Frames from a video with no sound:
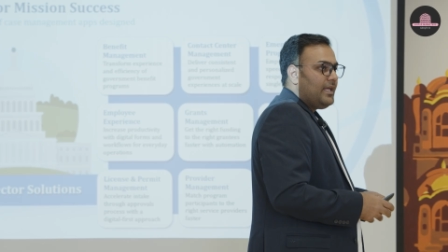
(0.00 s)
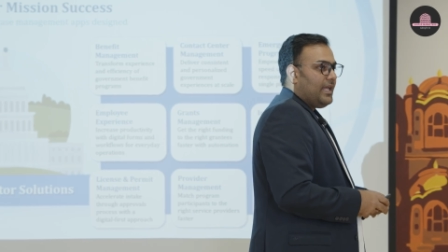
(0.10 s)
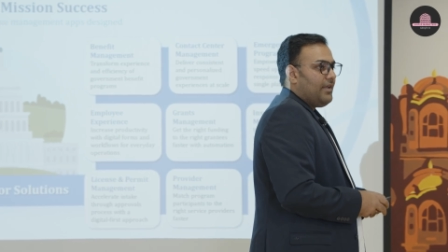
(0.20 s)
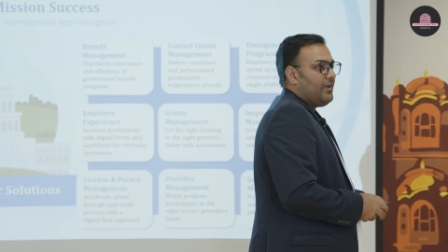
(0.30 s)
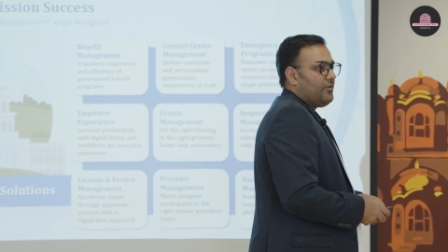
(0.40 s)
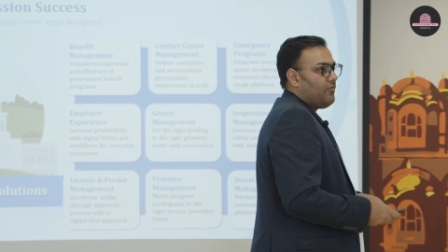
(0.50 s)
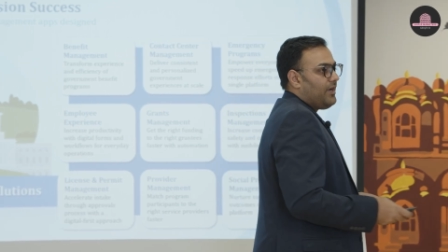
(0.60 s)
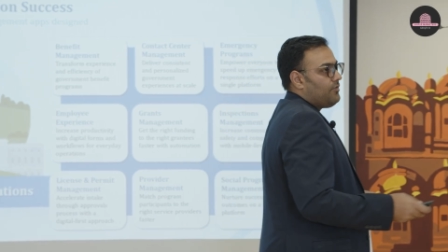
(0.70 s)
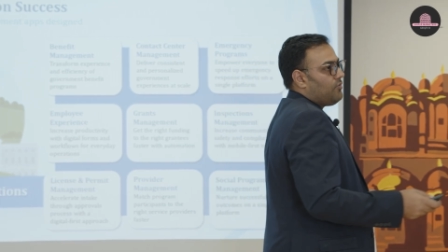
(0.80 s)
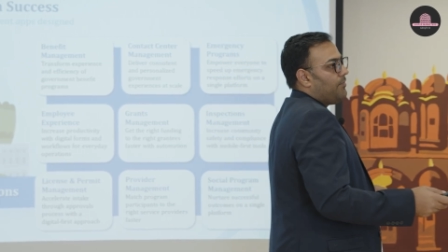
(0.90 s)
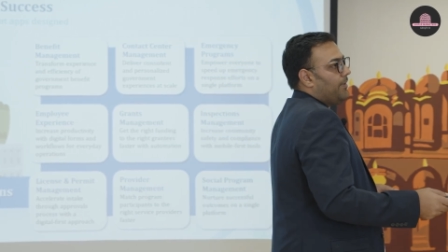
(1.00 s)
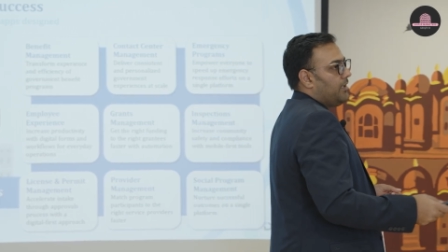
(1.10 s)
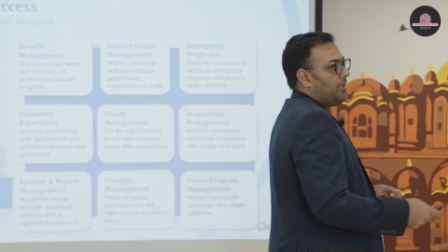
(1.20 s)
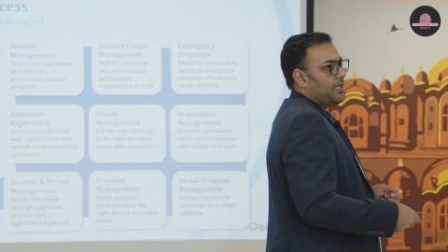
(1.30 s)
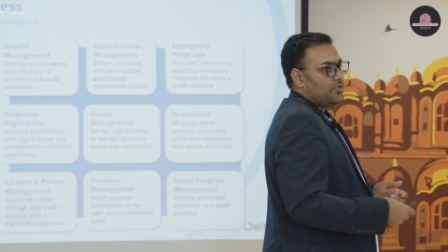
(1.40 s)
even you want to open
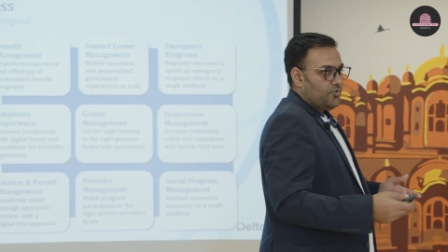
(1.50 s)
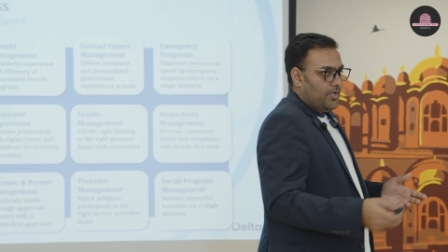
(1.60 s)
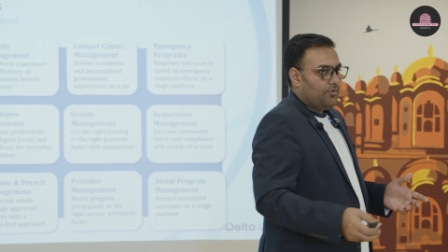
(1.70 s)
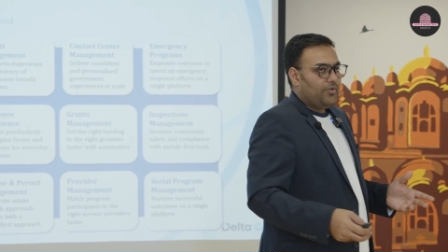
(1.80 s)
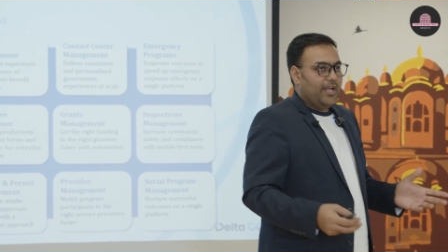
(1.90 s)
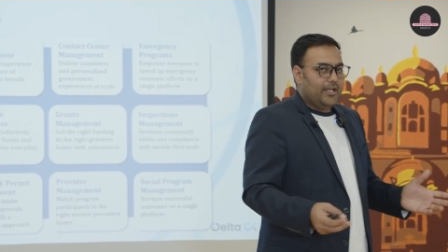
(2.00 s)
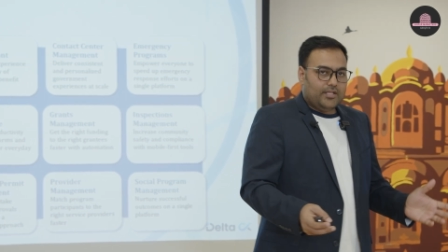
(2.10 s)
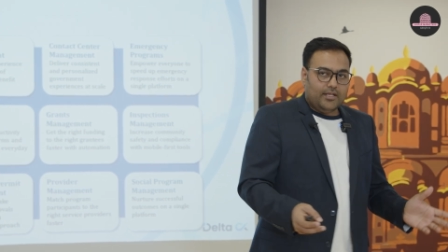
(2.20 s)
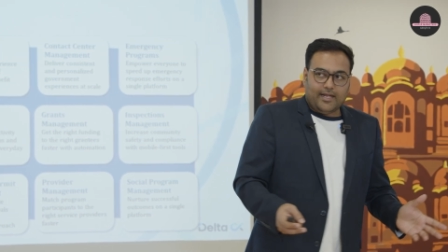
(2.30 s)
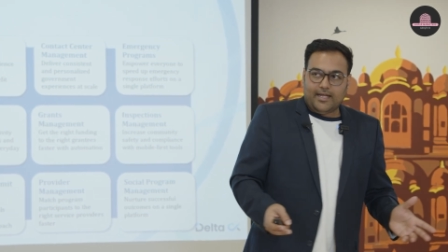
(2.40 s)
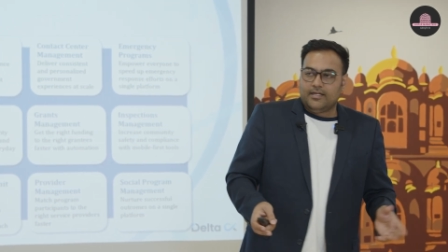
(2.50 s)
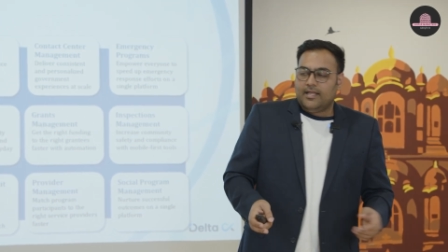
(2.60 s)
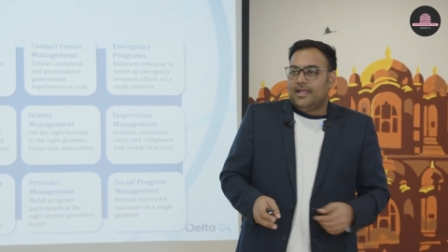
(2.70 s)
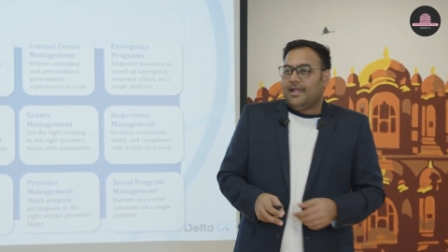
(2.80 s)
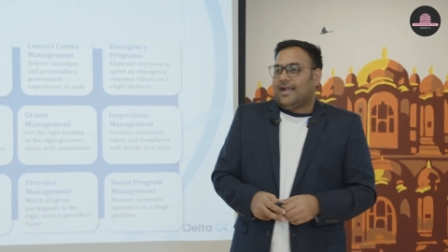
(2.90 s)
a restaurant or anything, right,
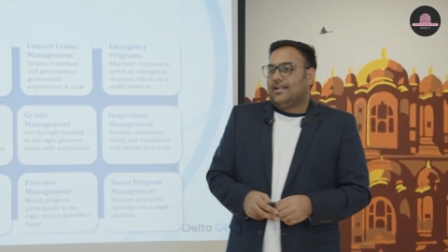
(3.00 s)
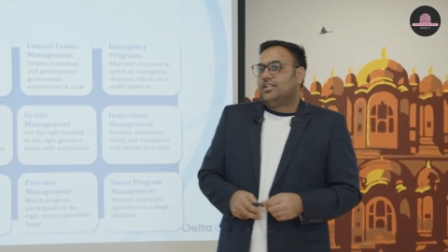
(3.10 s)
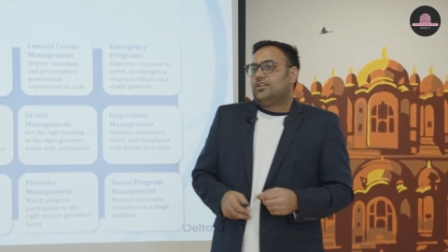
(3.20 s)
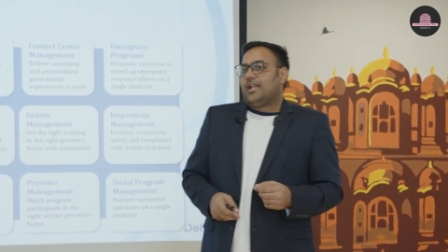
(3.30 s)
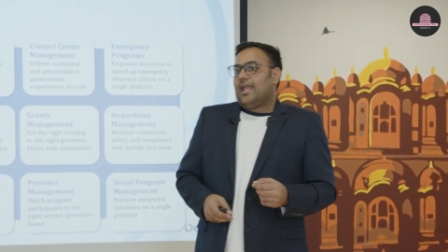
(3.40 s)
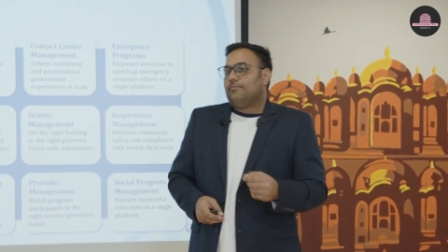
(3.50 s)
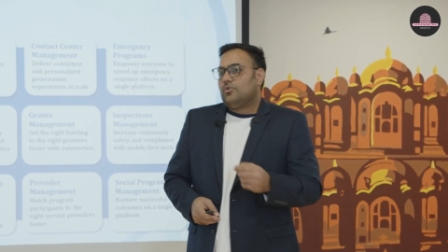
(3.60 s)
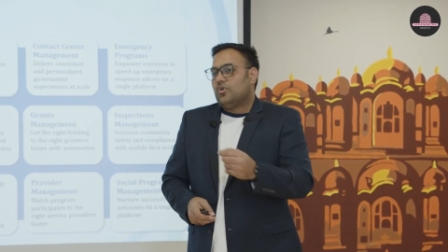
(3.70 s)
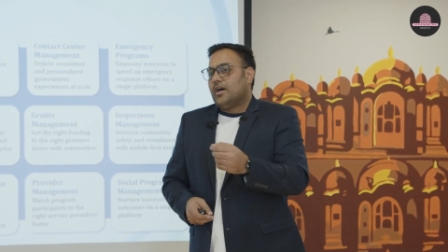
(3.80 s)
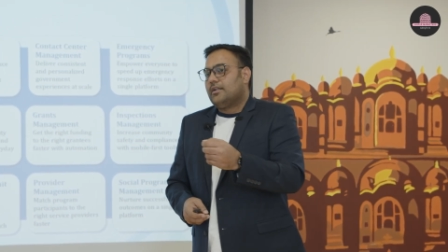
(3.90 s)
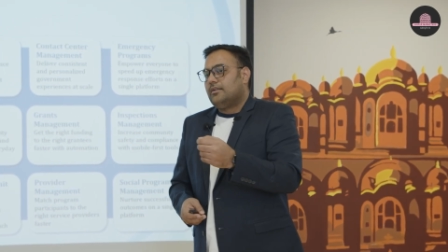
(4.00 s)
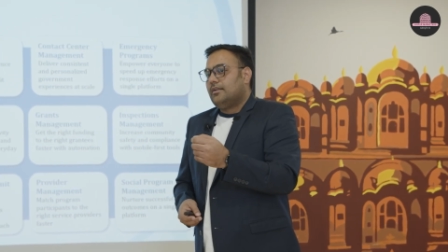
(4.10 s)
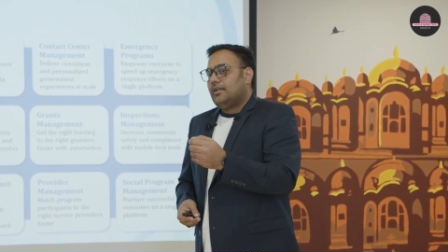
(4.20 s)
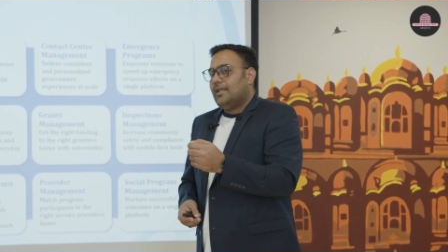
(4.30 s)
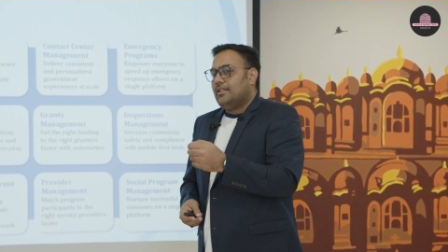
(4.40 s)
at that time you are
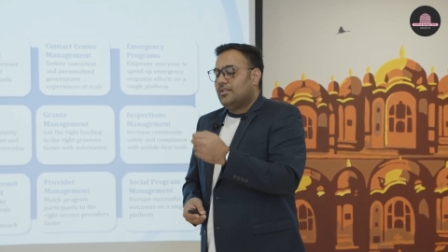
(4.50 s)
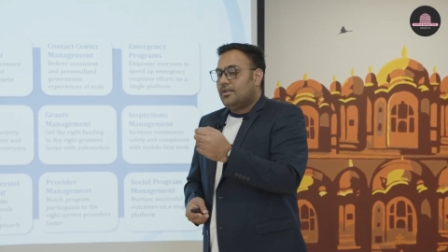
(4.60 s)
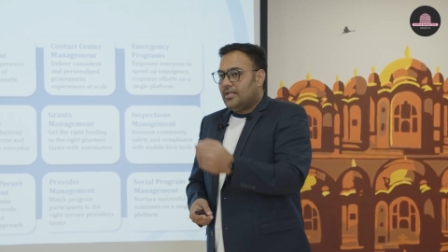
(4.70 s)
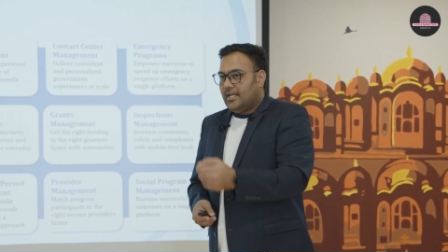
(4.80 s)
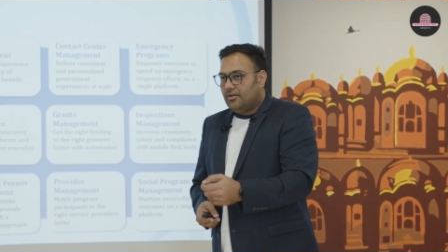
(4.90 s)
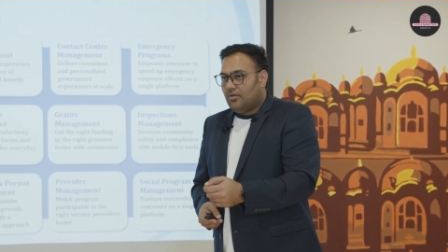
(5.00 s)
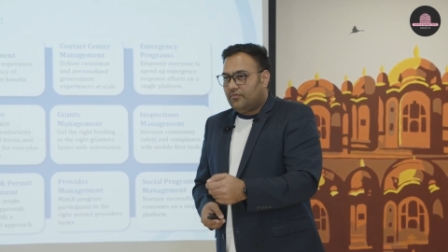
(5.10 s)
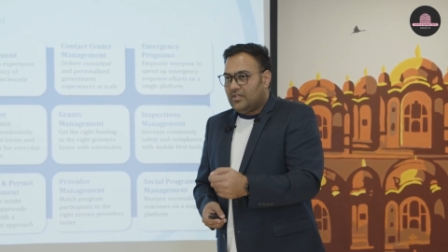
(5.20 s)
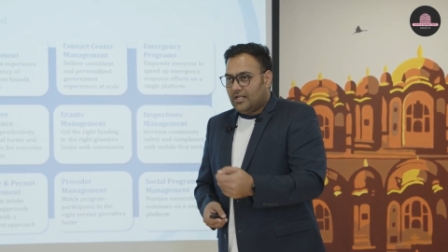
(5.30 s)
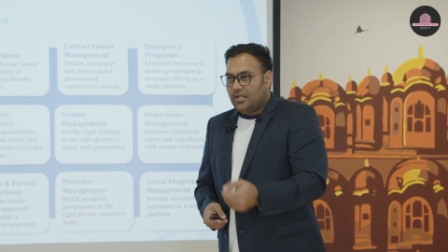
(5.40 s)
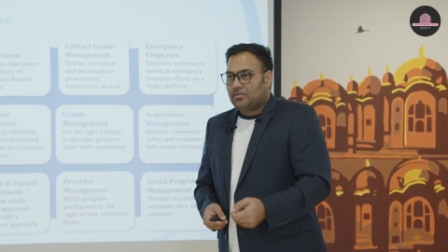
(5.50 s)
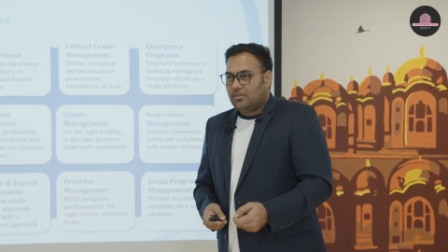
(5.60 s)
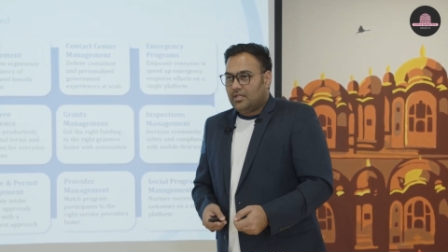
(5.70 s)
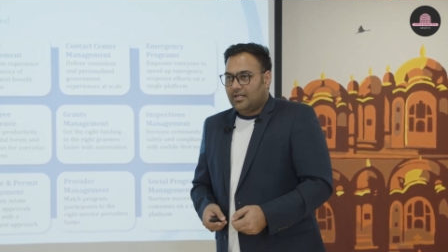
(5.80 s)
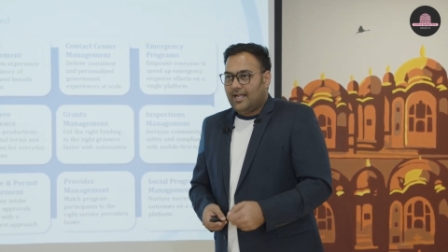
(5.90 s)
in the need of the
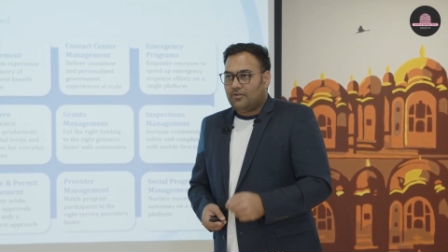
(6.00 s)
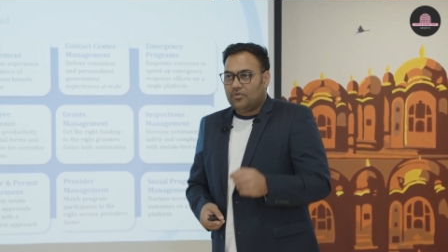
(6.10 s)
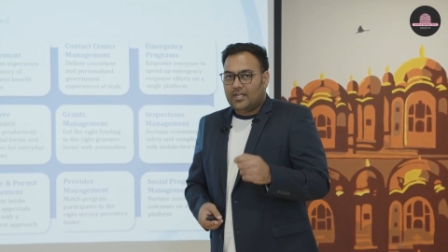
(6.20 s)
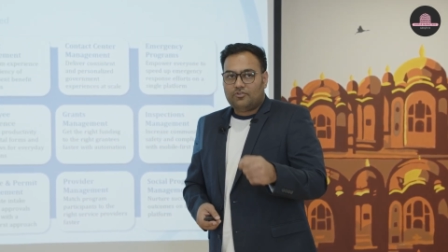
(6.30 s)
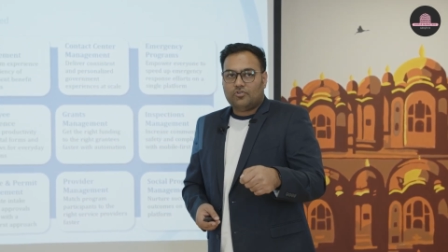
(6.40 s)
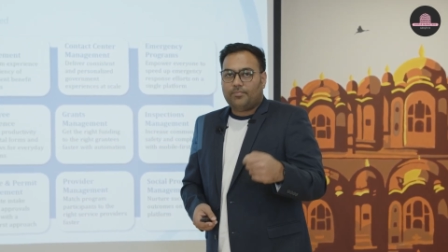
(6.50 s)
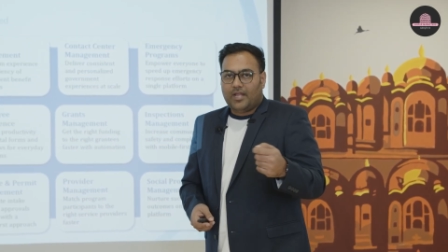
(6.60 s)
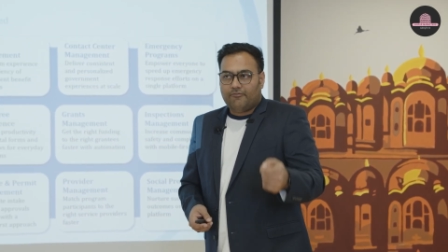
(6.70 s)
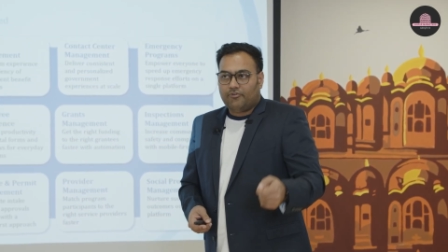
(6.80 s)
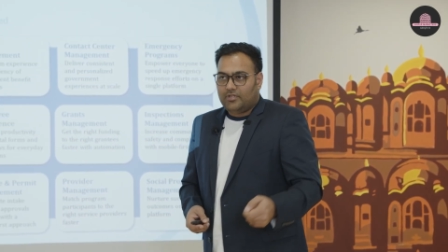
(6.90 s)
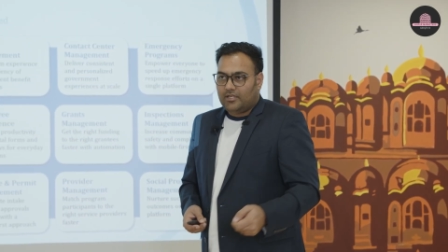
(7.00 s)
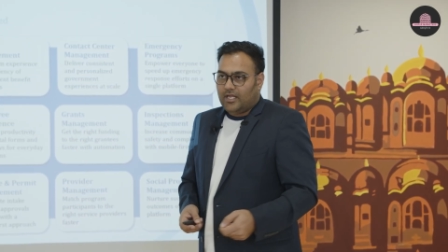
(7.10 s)
licensing, right? You need to apply for the